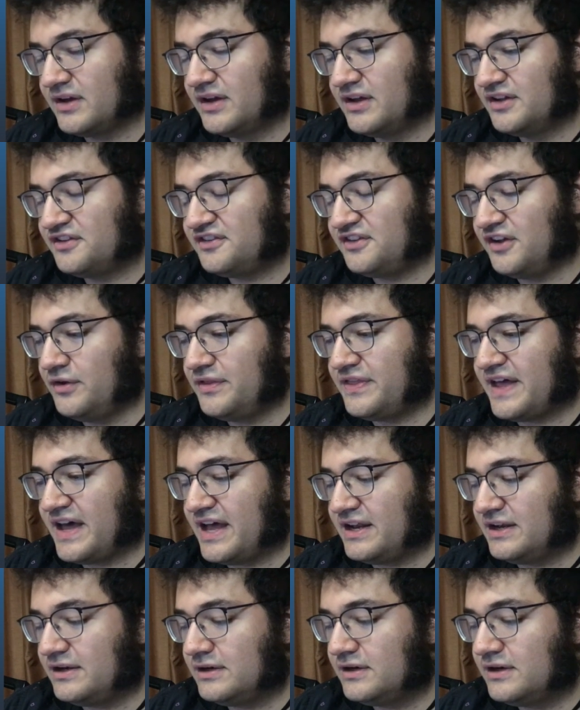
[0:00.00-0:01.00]
So
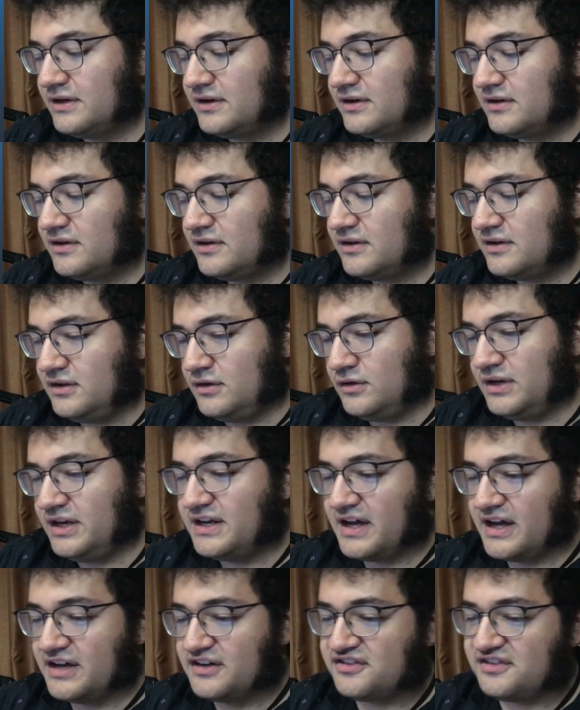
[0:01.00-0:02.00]
then, you need
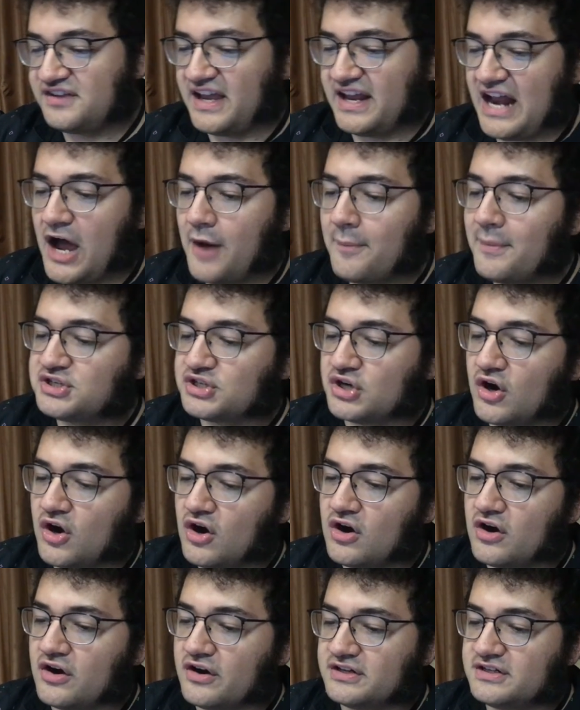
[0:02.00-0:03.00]
to understand how much
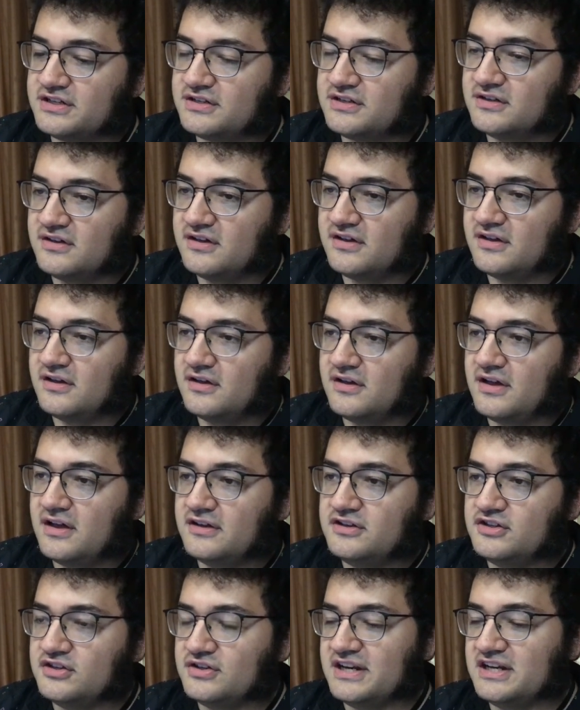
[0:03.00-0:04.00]
art
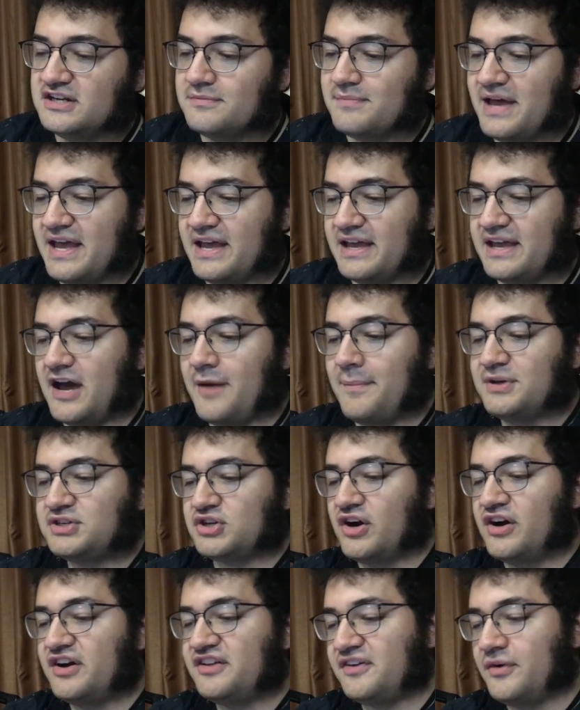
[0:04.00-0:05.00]
do you need to make? How much
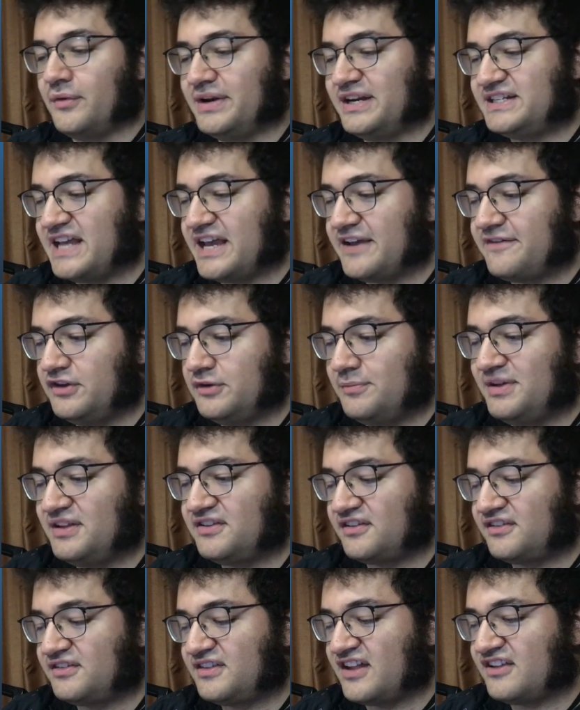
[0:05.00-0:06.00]
art is it going to take for you to be
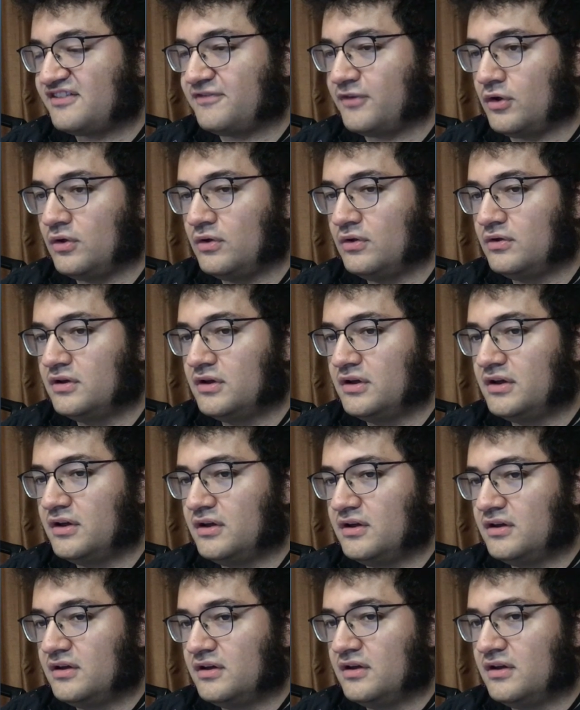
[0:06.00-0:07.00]
successful?
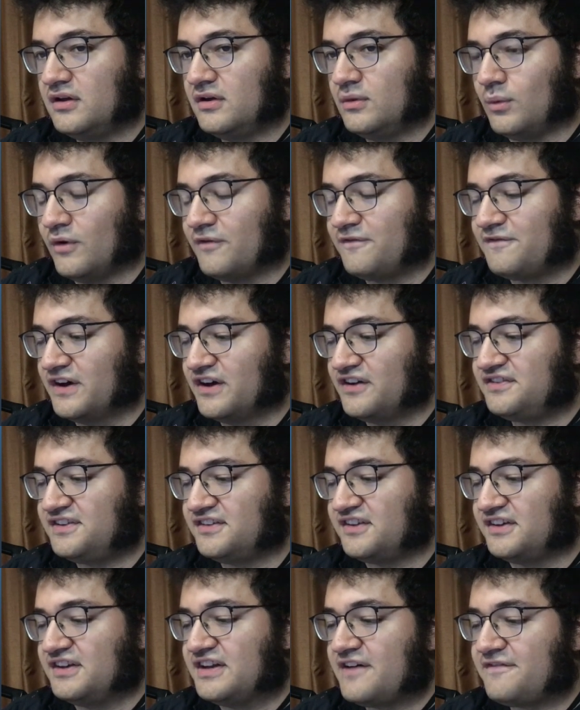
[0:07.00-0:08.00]
Well, first,
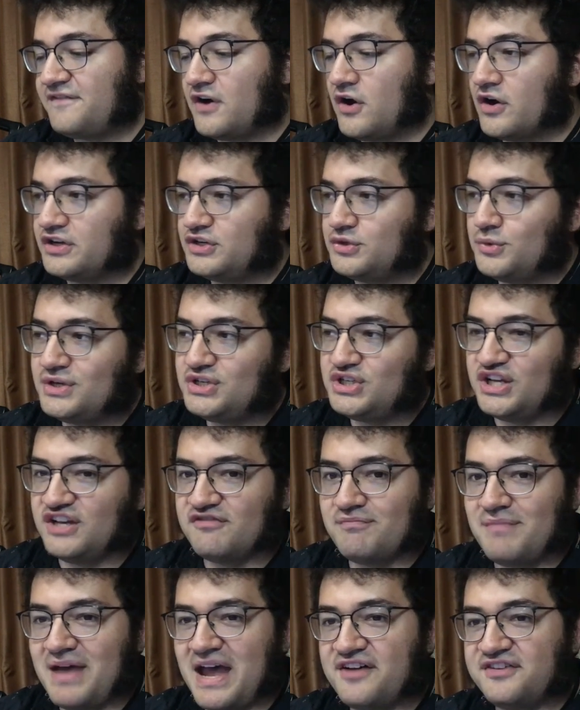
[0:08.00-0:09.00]
it's enough art to
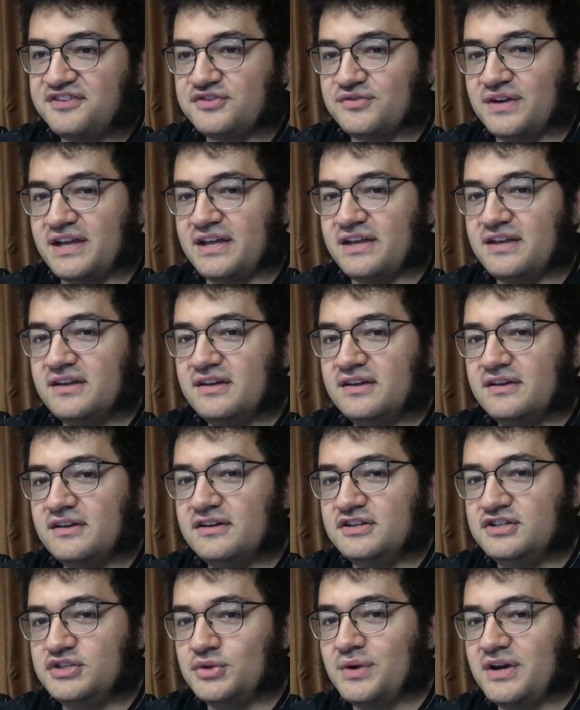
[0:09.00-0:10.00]
achieve mastery.
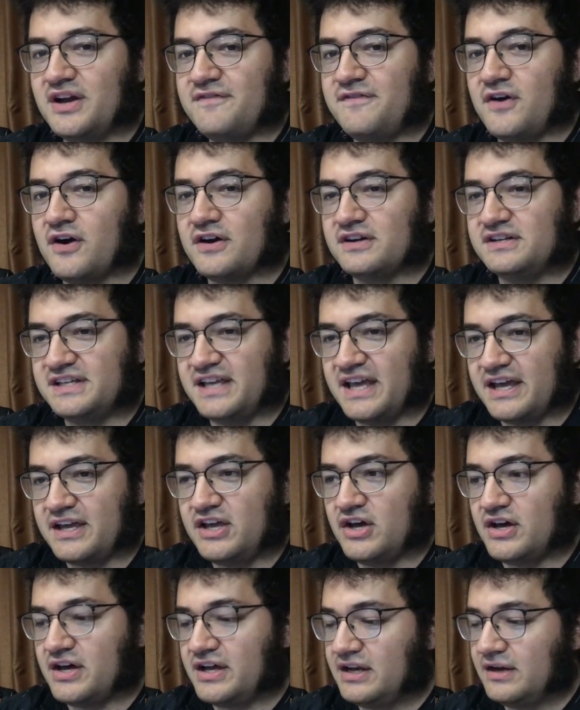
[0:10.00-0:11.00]
Do enough art to get
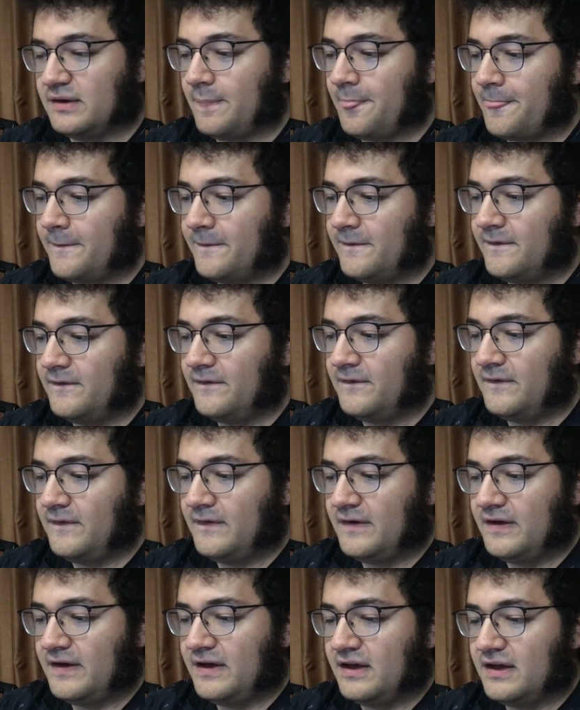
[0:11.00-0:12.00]
good.
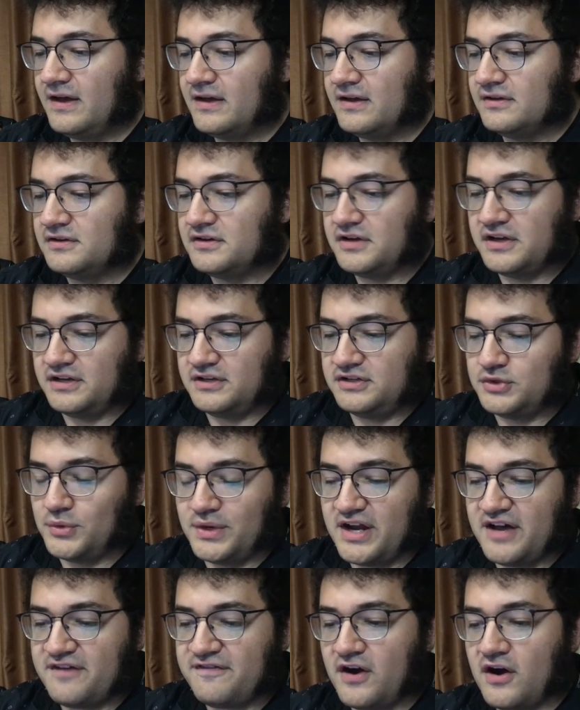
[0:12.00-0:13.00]
You do
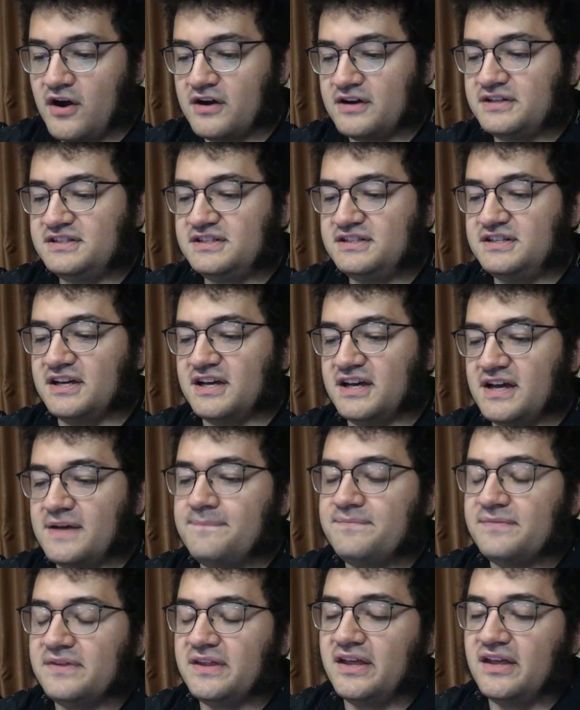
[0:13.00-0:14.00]
enough art to
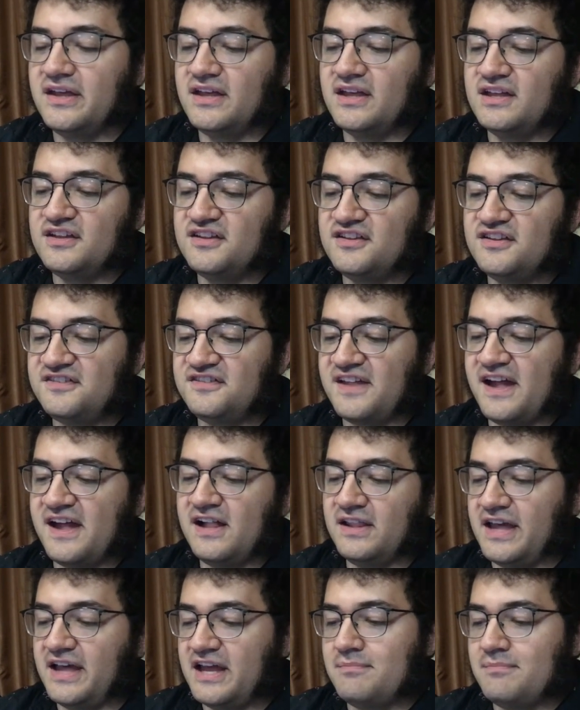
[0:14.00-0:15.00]

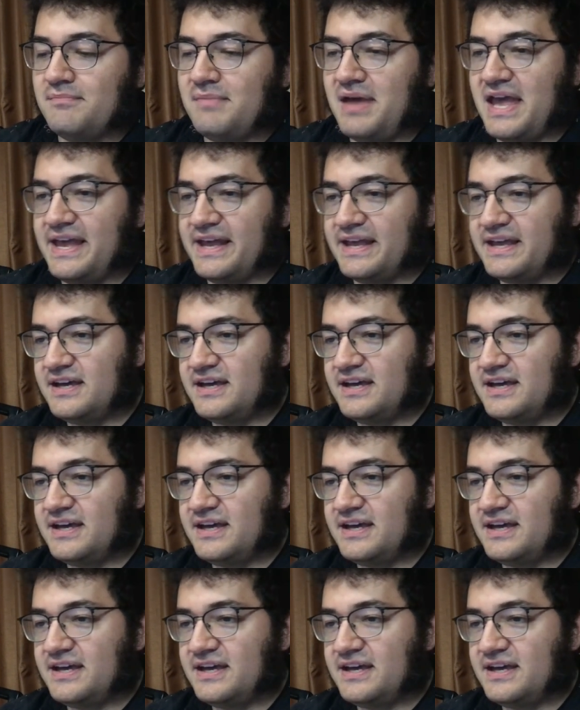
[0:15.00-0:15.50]
sell and make